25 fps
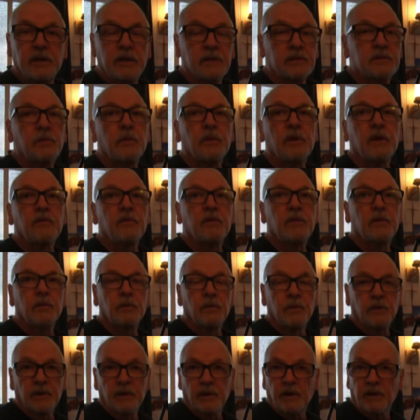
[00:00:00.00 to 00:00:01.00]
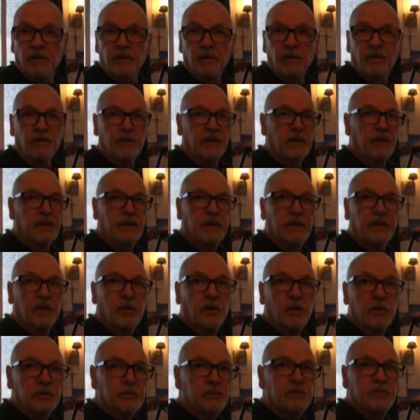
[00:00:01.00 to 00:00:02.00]
test, whatever you want to call it, you
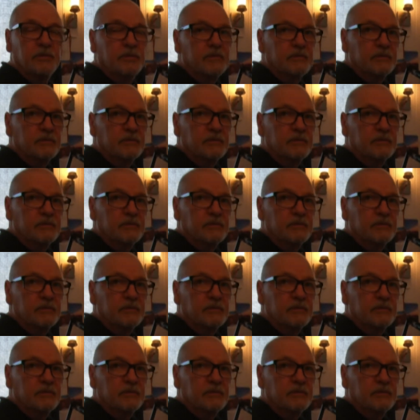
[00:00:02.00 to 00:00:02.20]
know.